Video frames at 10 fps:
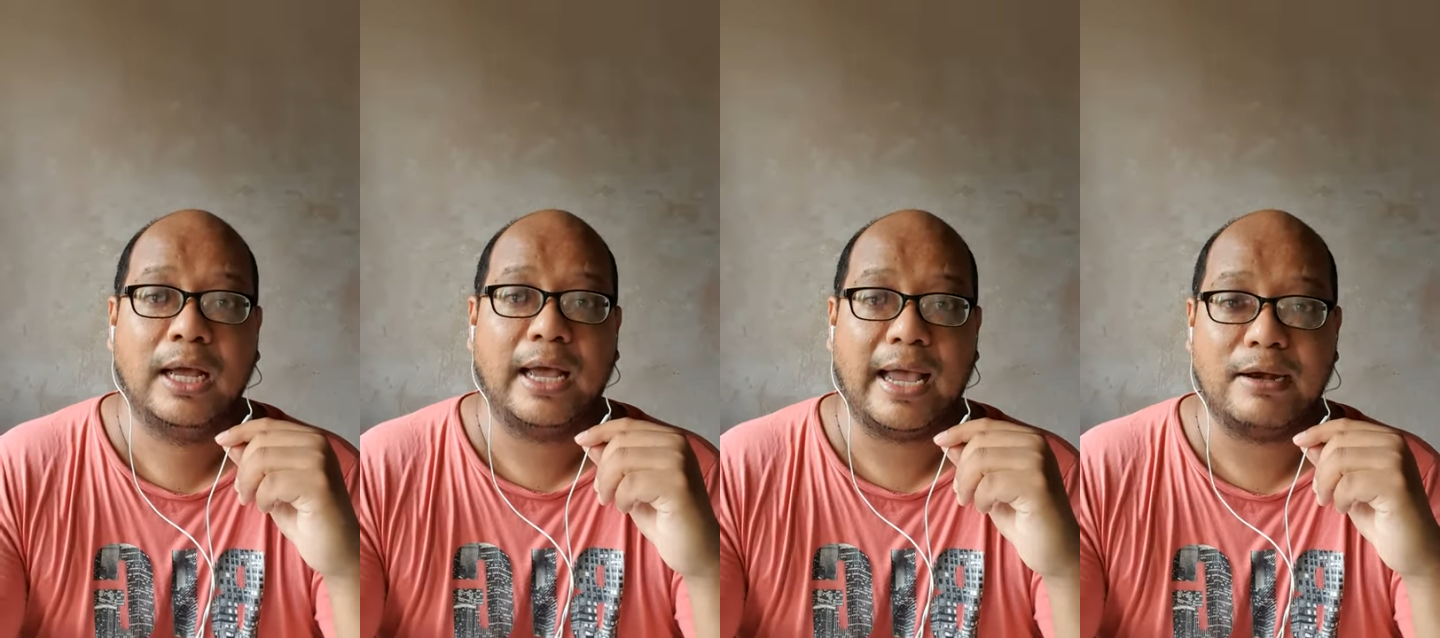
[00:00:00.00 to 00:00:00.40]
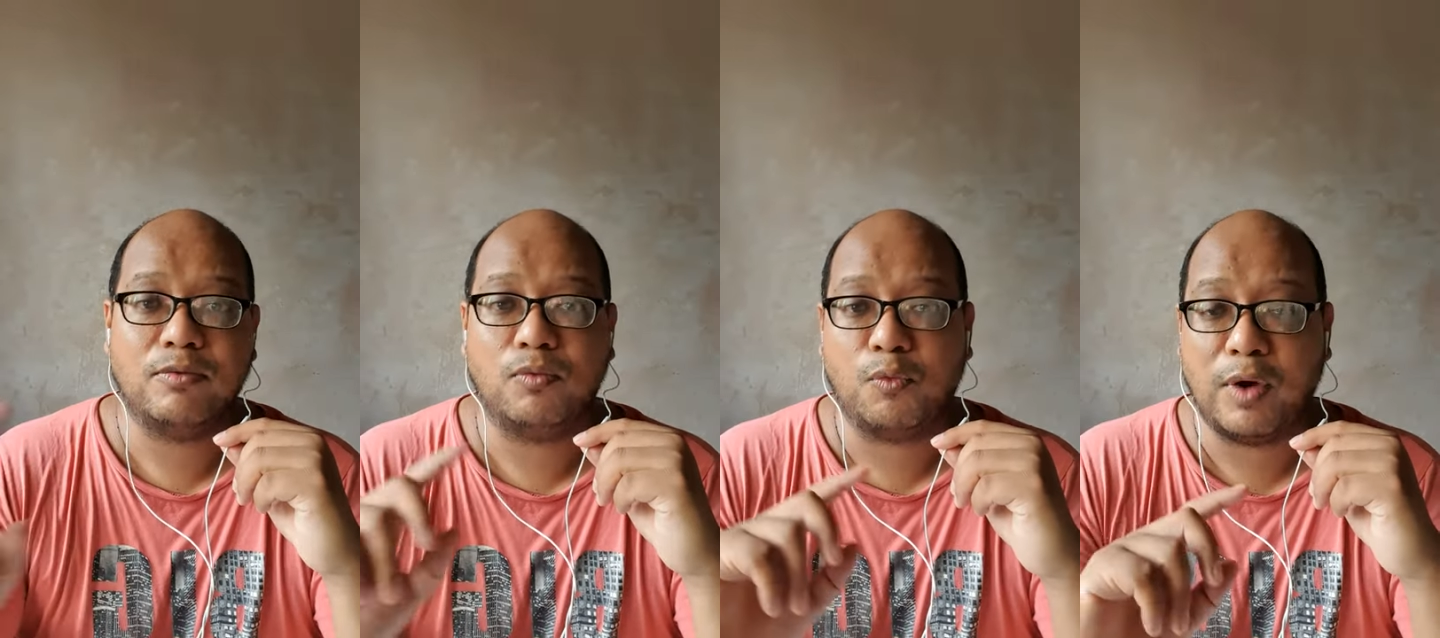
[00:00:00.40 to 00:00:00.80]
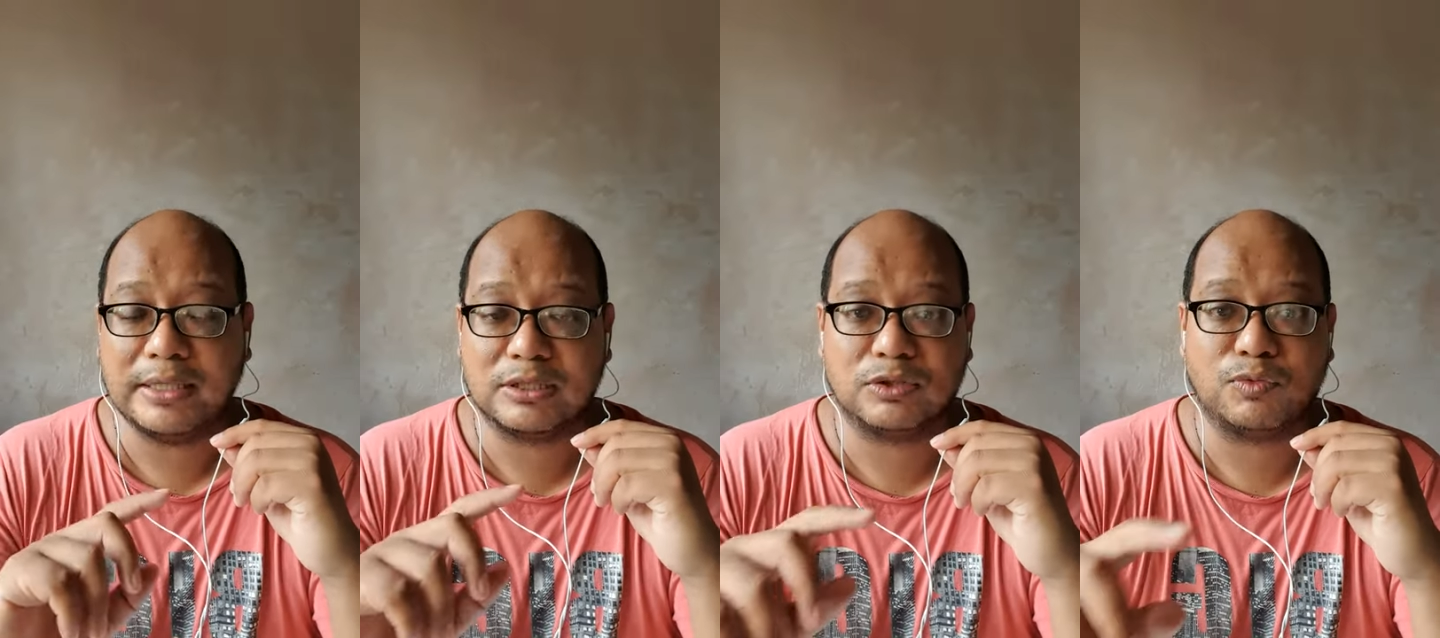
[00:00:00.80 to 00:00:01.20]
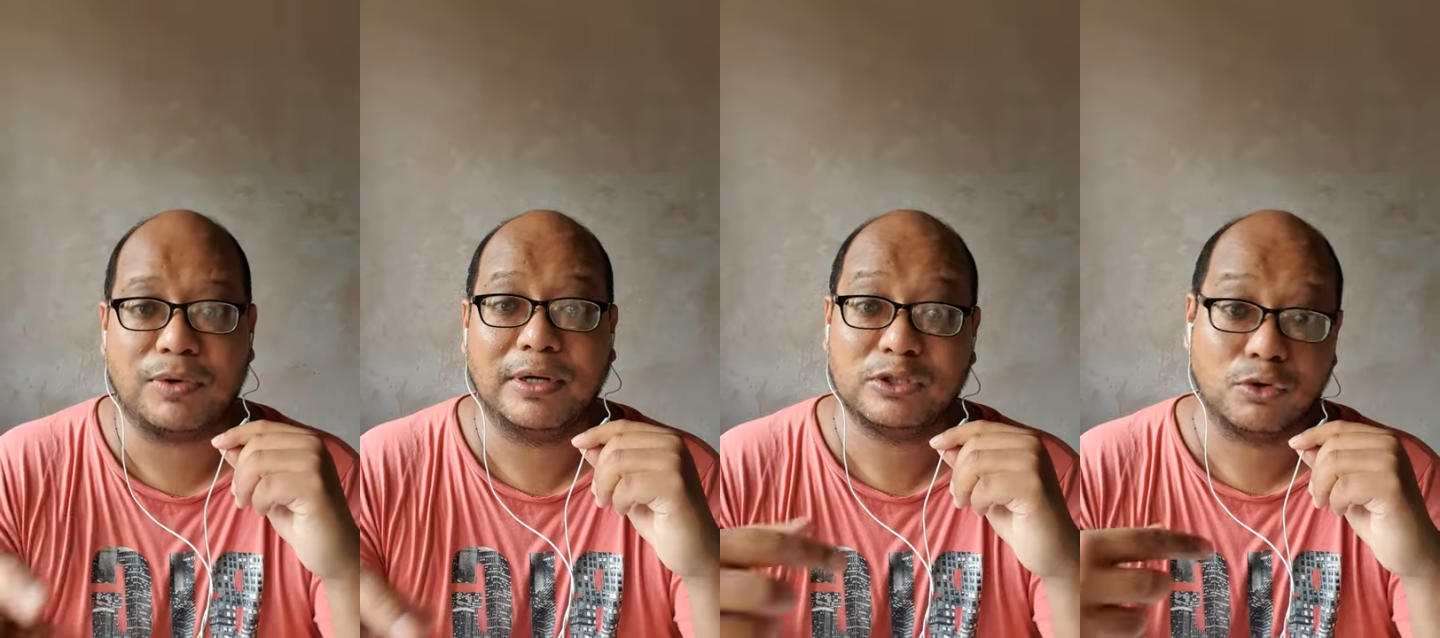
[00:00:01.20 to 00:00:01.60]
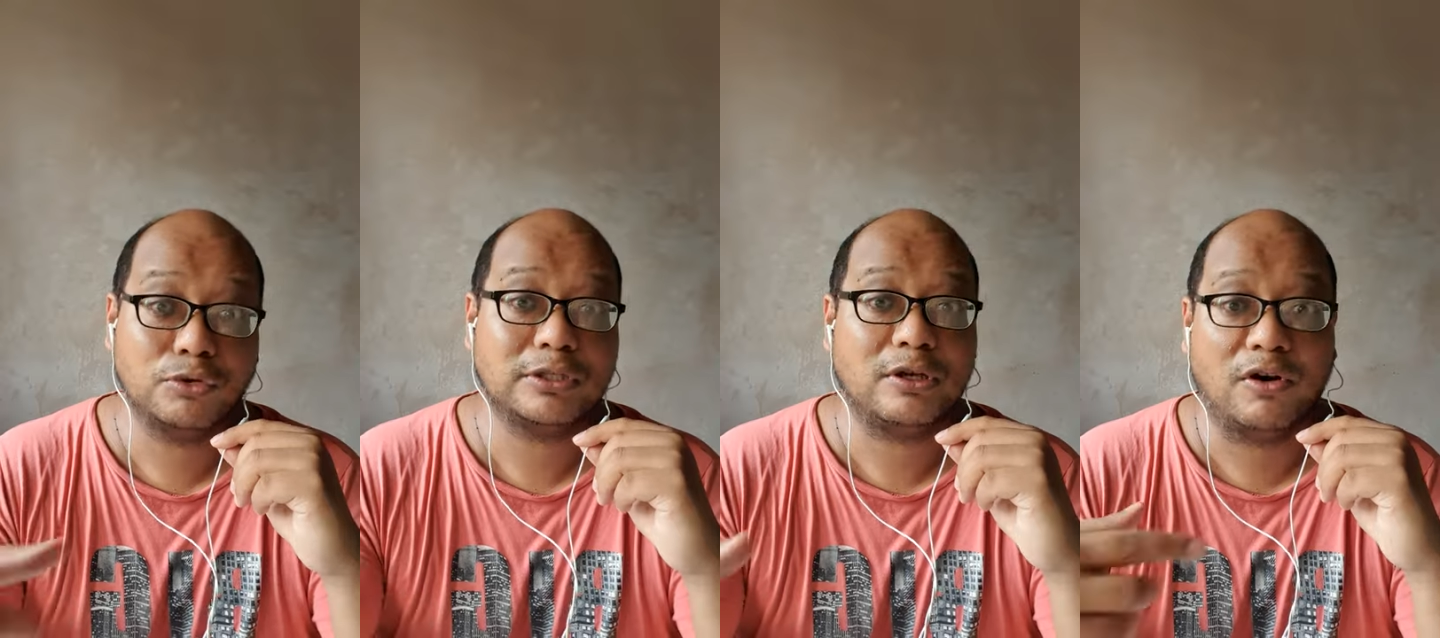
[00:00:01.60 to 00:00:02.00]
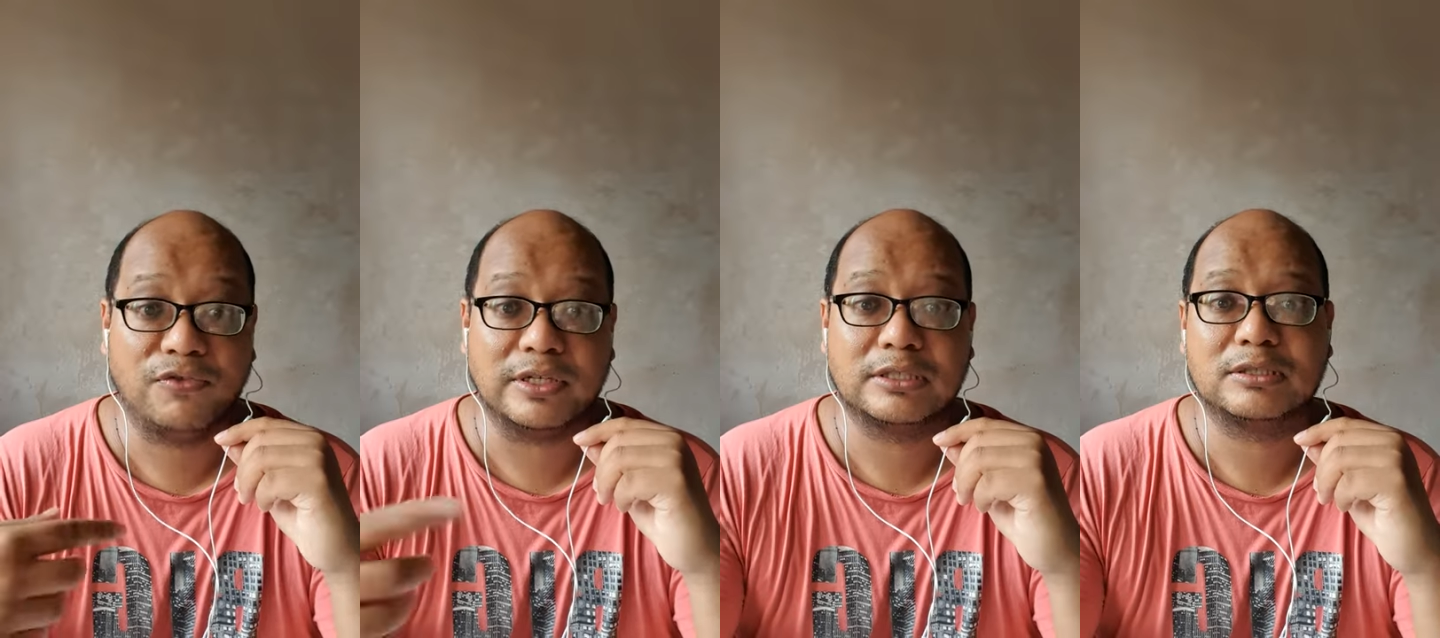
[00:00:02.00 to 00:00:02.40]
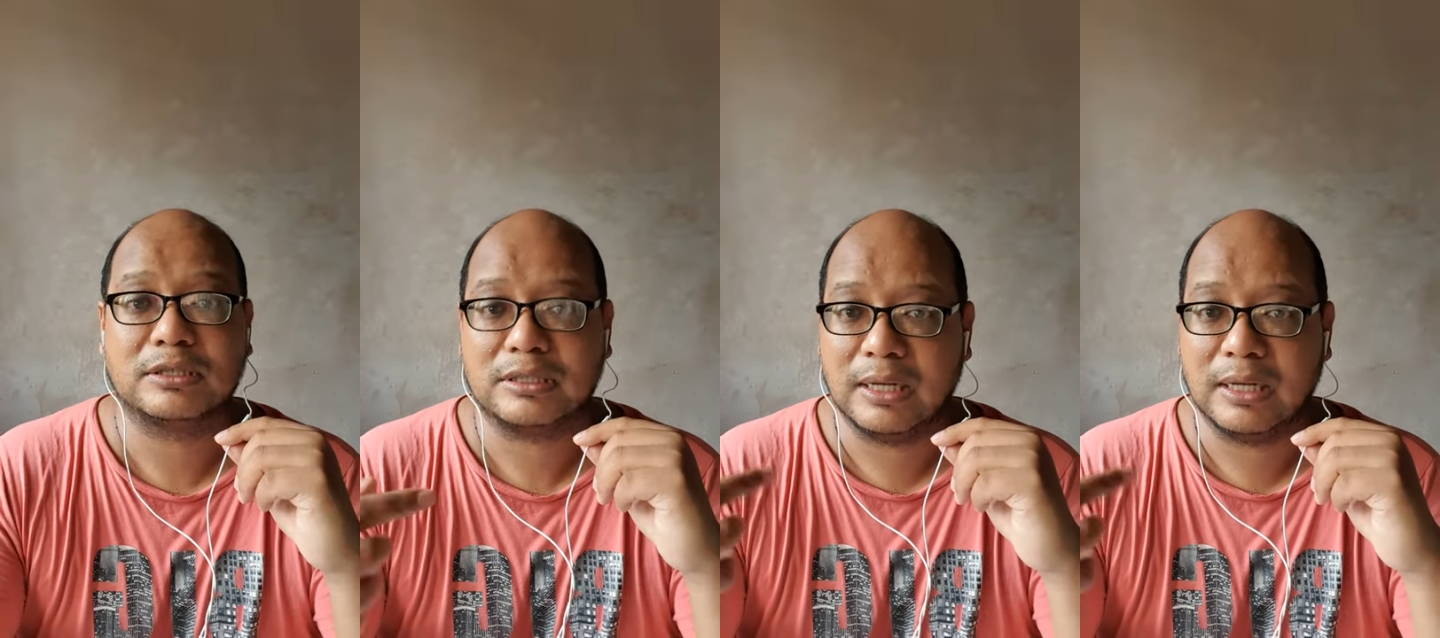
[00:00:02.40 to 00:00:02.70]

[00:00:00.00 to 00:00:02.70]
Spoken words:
And once we want to go to the office,